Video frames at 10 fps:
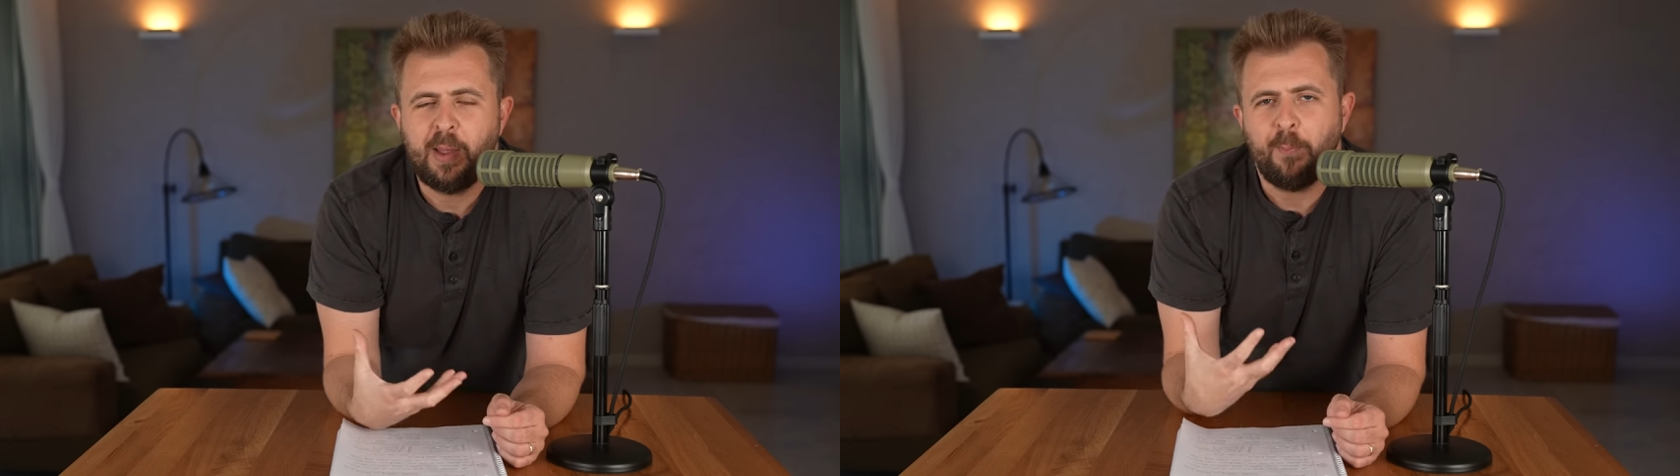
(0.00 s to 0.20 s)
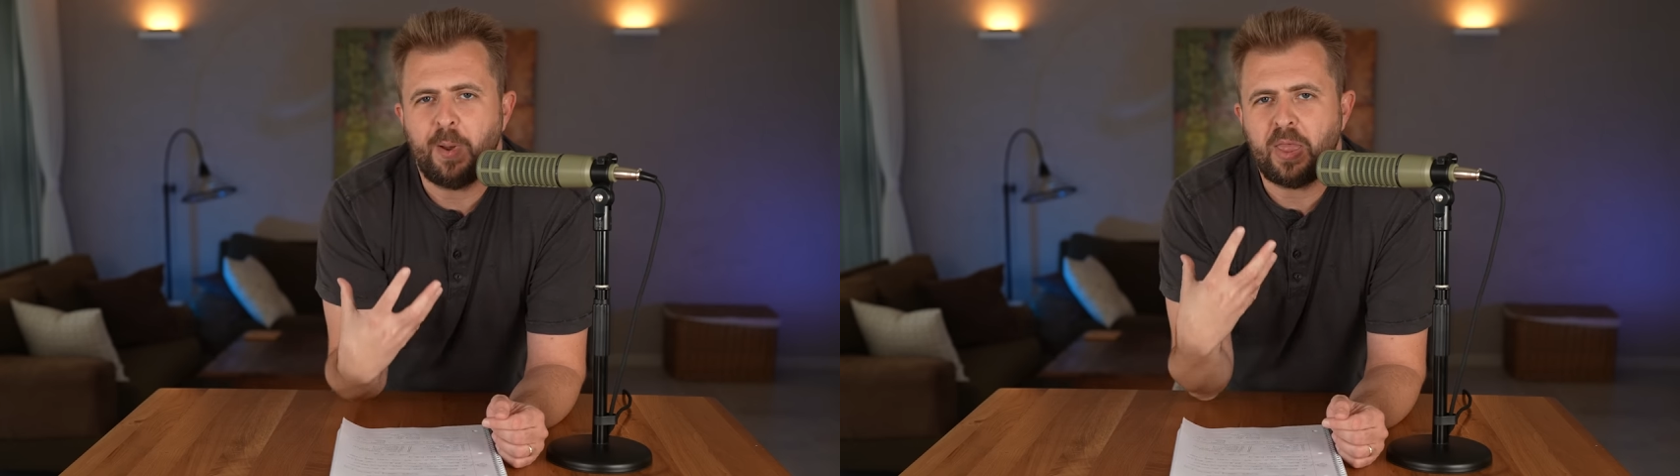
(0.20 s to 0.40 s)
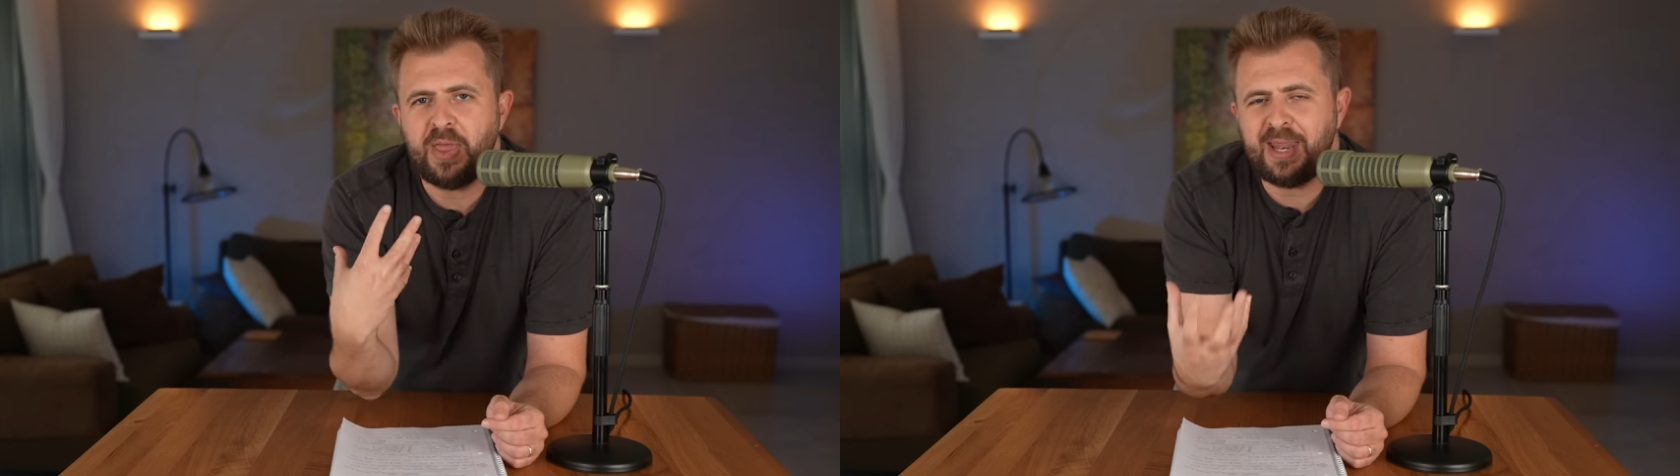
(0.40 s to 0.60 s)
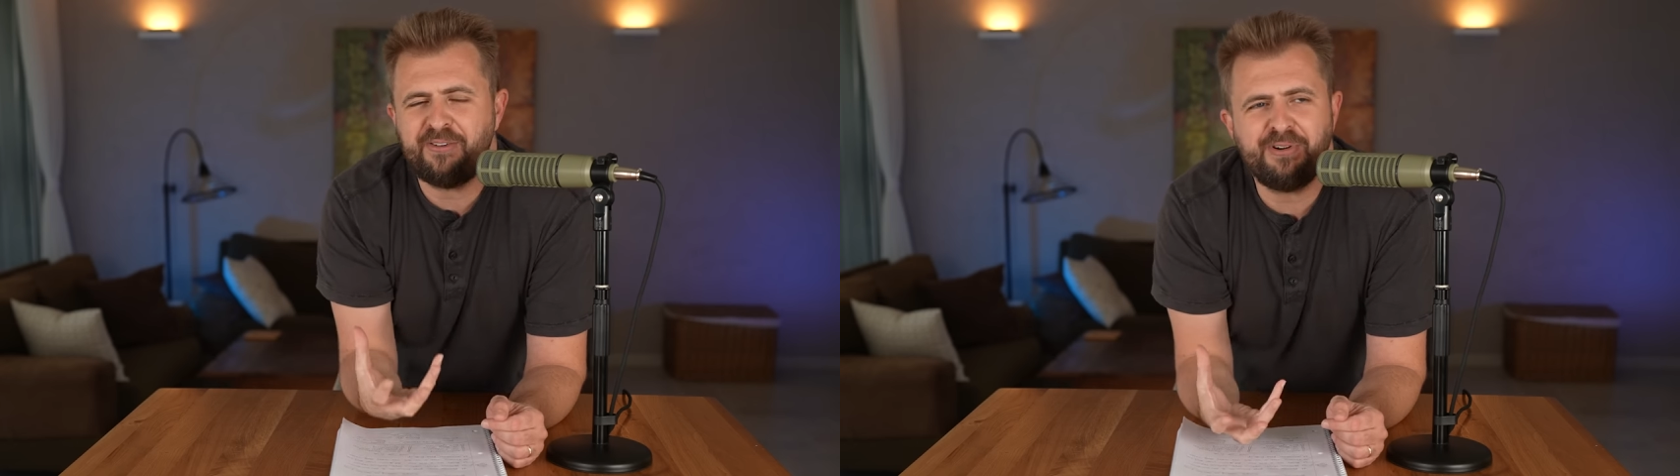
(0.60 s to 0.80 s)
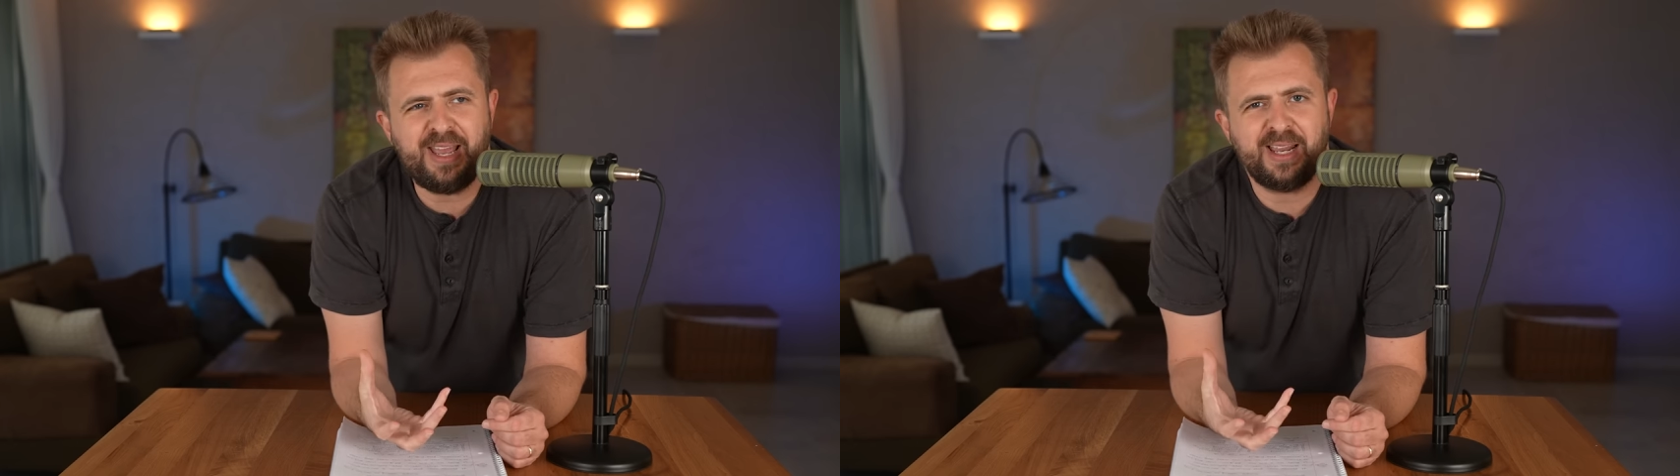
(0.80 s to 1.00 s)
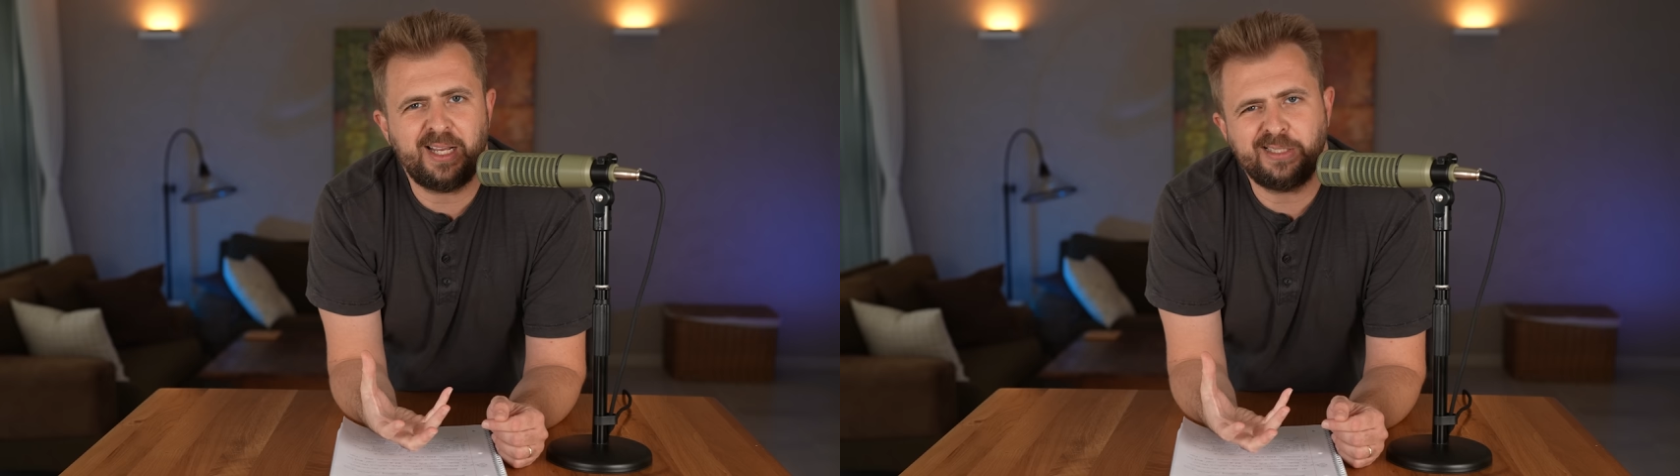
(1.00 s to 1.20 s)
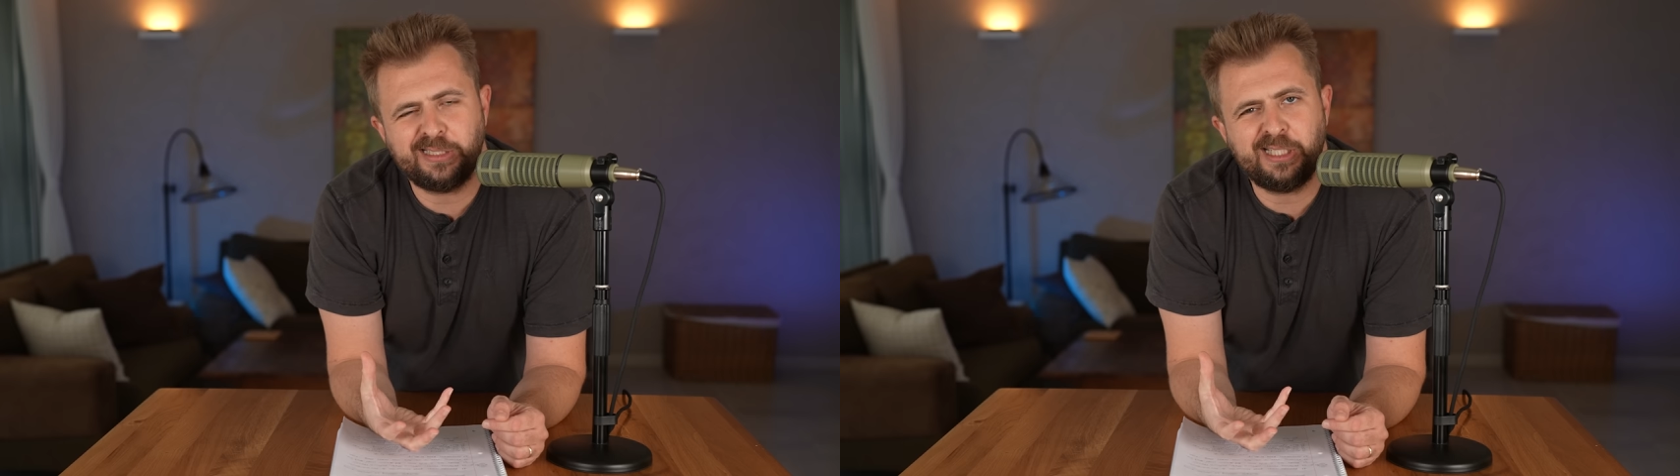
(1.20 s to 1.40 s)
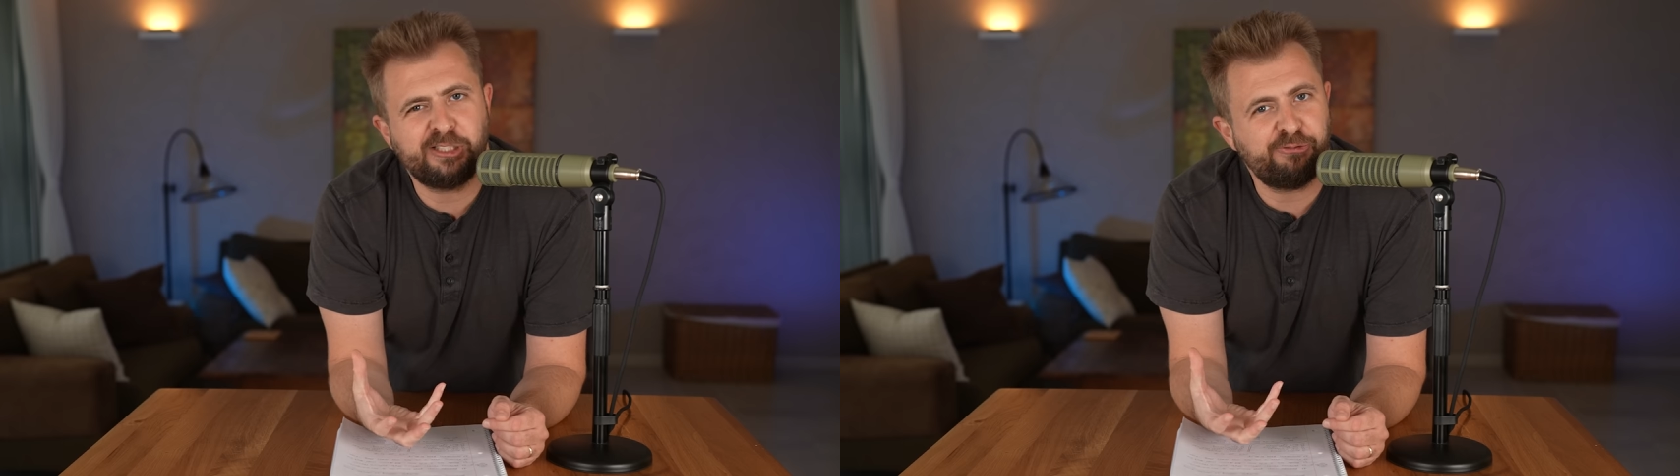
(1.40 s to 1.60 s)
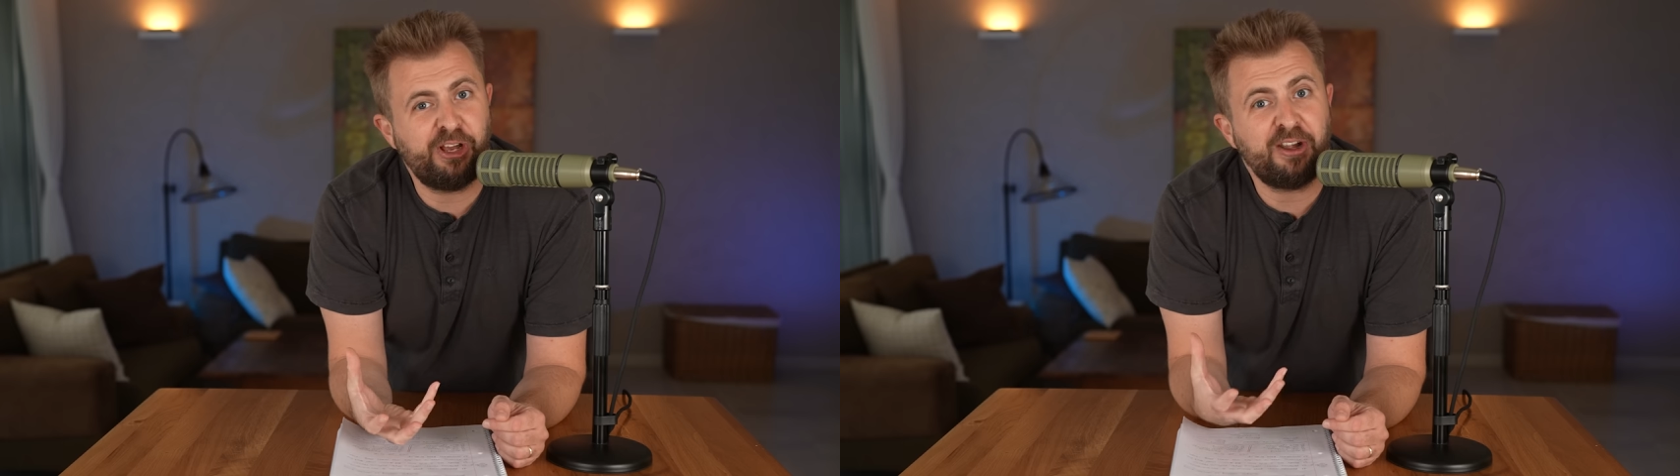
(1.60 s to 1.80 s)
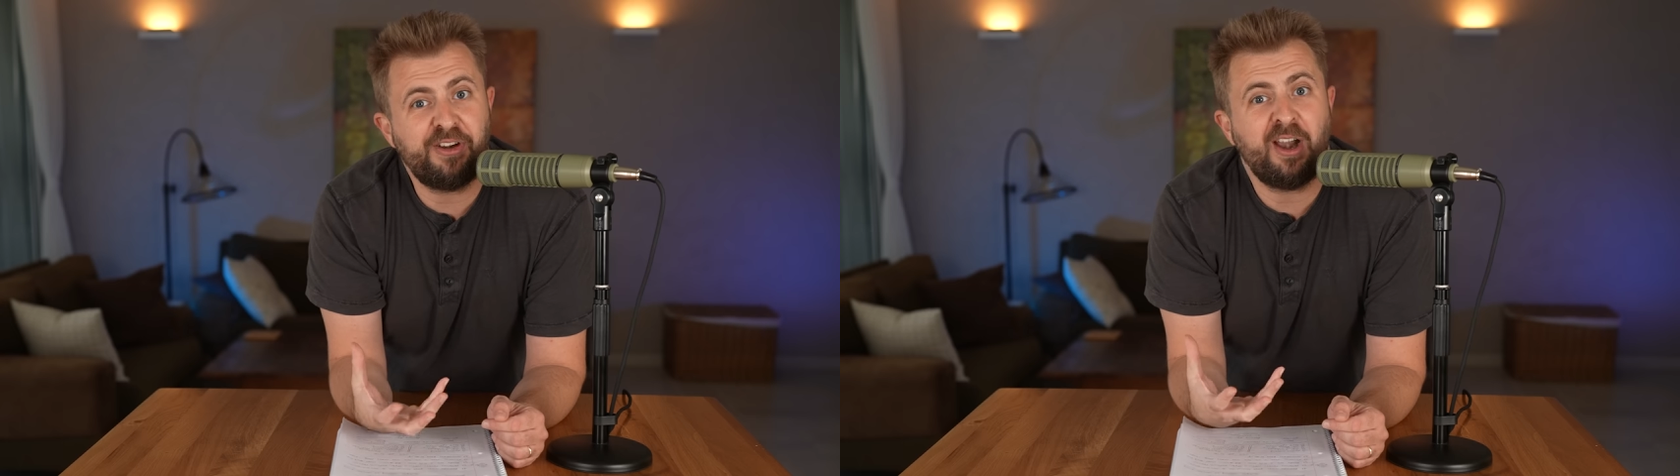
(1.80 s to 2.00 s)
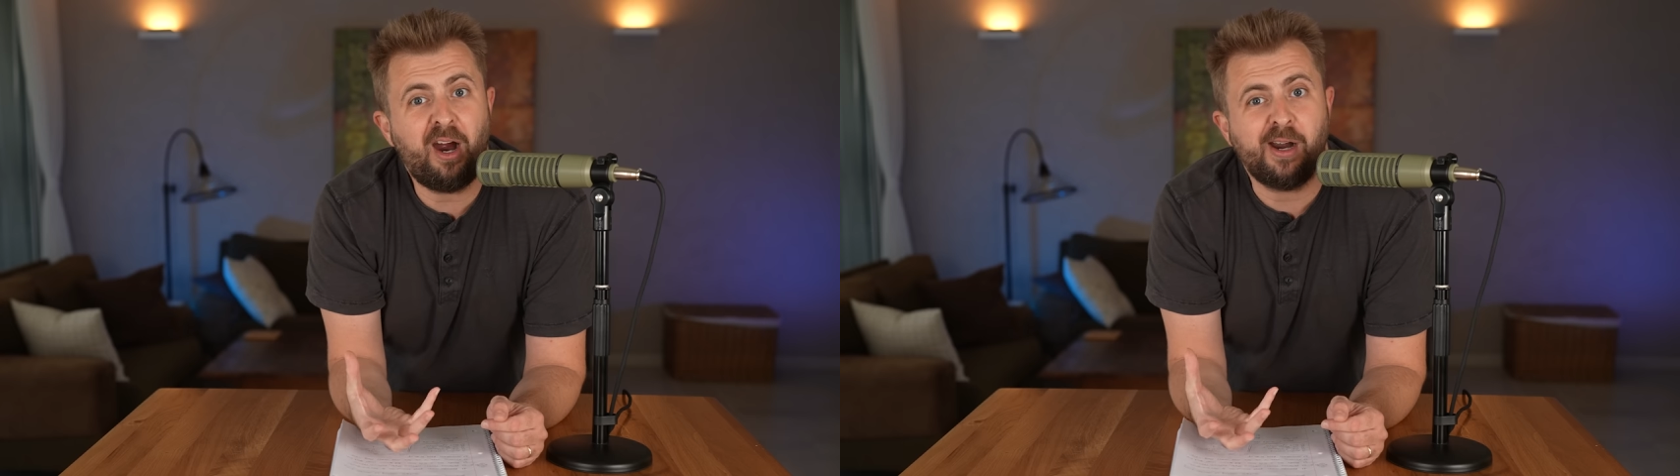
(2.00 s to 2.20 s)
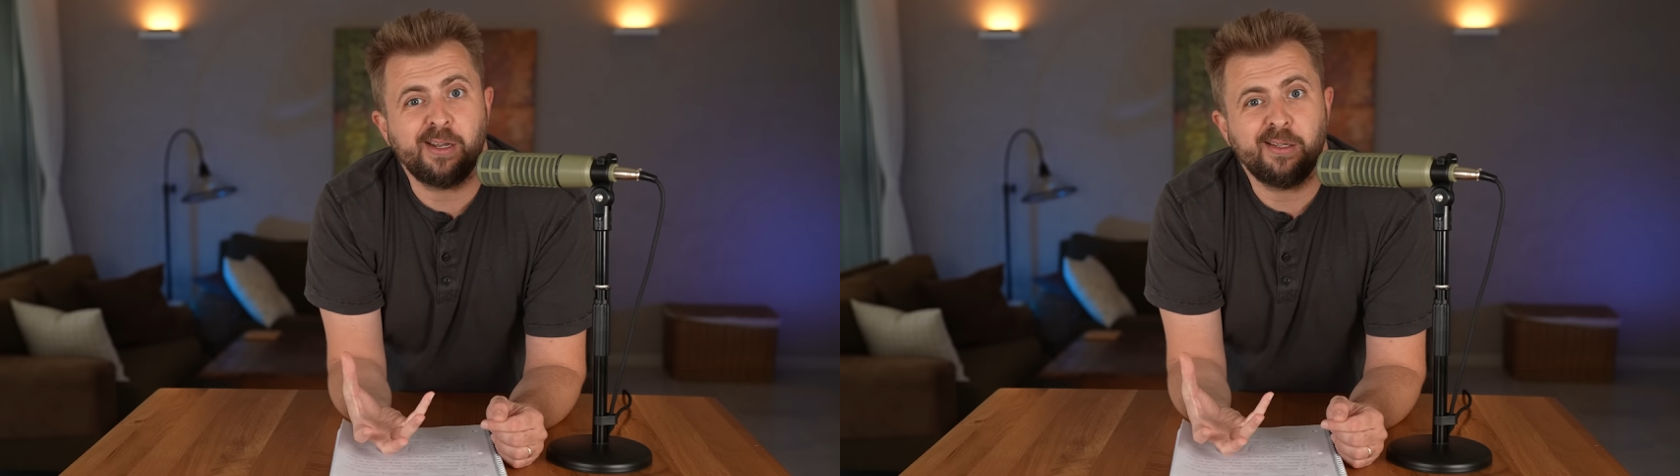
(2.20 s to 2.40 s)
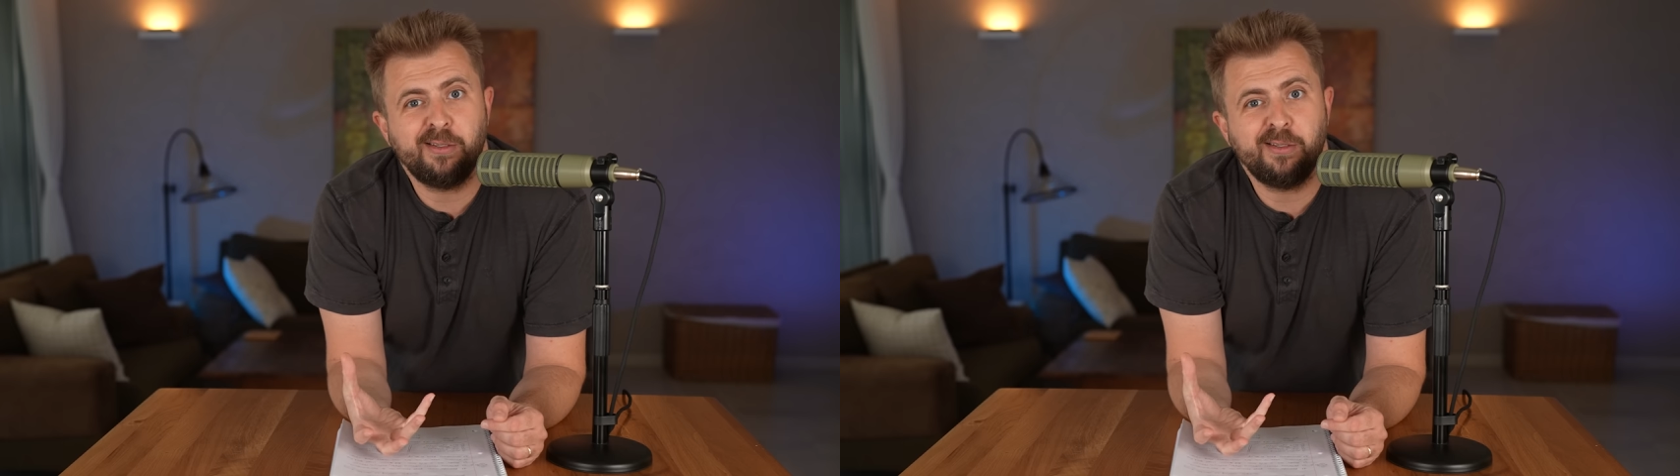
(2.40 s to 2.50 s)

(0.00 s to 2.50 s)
But then I realized it's very, very hard.